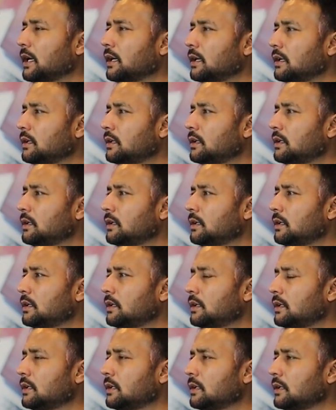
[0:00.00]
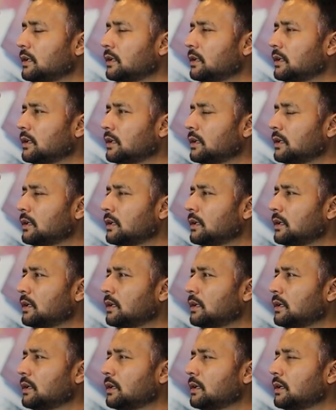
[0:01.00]

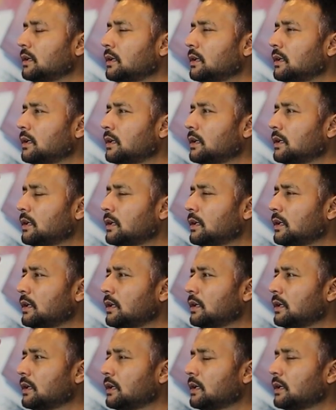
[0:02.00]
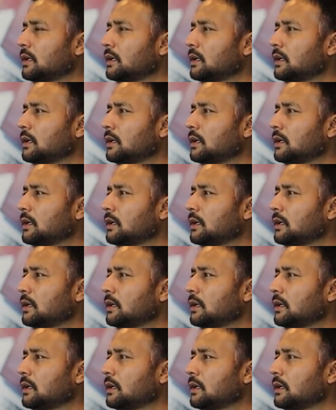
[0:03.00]
[no speech]